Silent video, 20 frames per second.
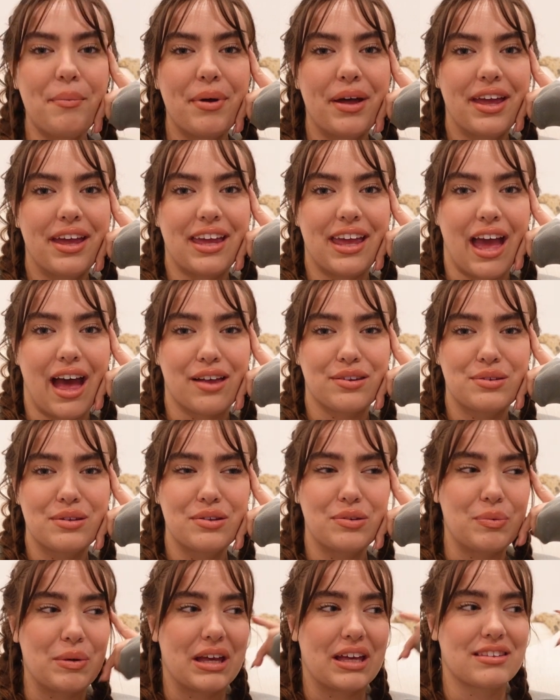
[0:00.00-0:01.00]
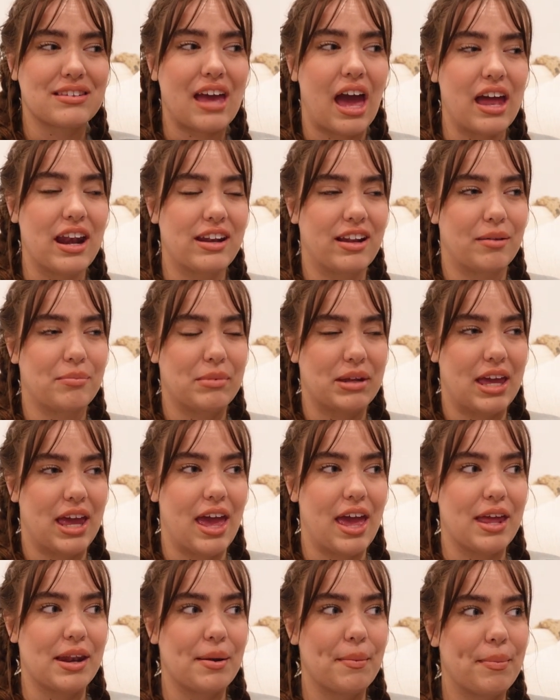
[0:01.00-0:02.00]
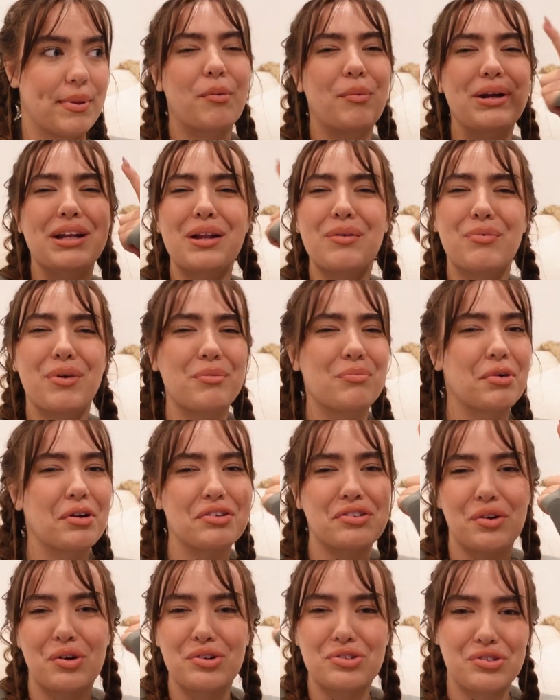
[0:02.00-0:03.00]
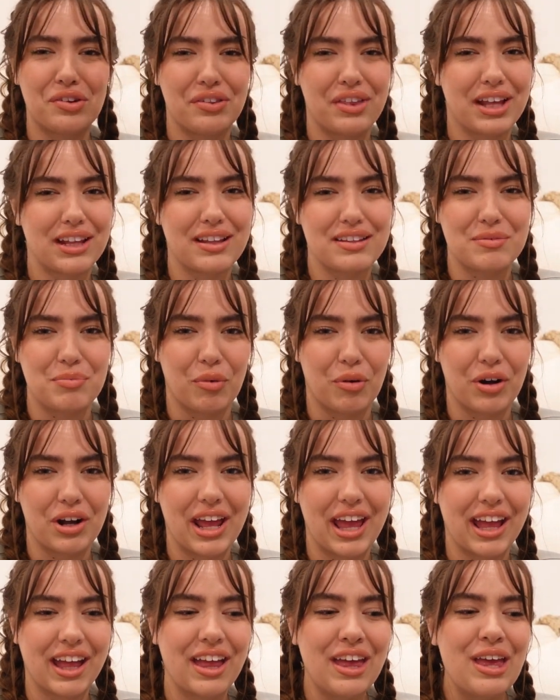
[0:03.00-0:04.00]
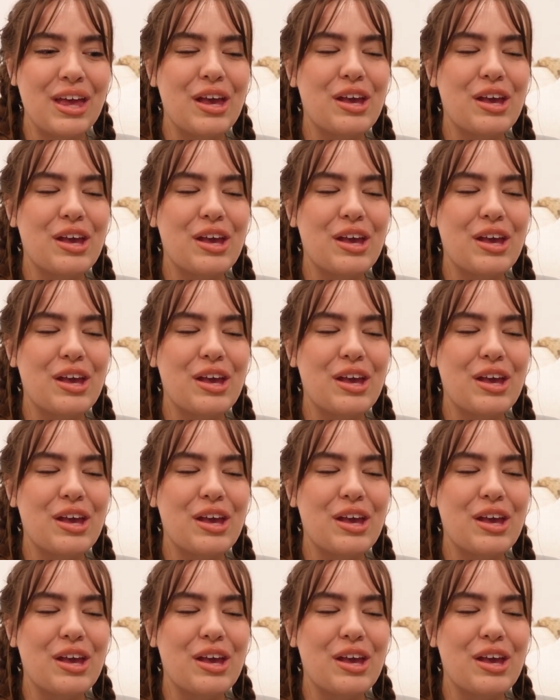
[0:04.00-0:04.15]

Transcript: But yeah, so this week has kind of done me in. But we did one more social thing this morning.